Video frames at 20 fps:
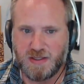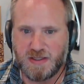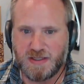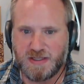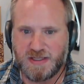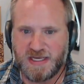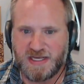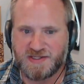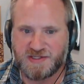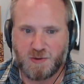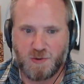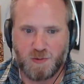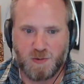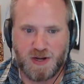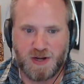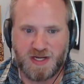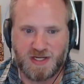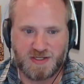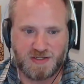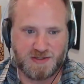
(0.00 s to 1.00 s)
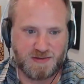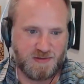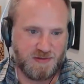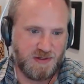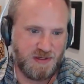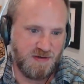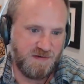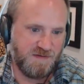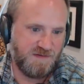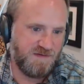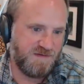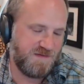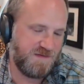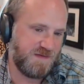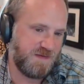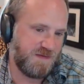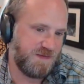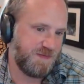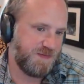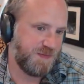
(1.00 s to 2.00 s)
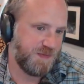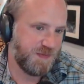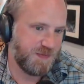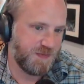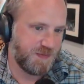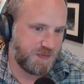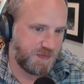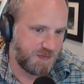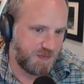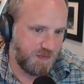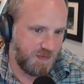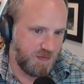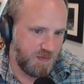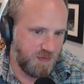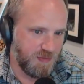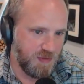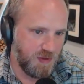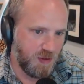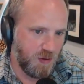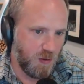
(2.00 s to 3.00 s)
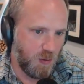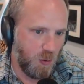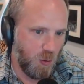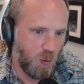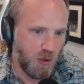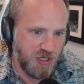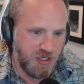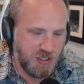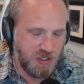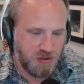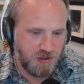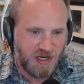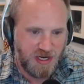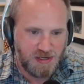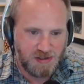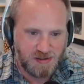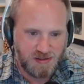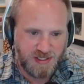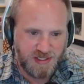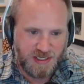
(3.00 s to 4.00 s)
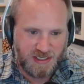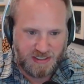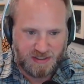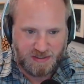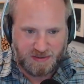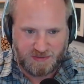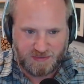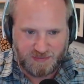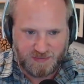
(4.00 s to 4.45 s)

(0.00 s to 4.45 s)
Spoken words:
that's great if what you're carrying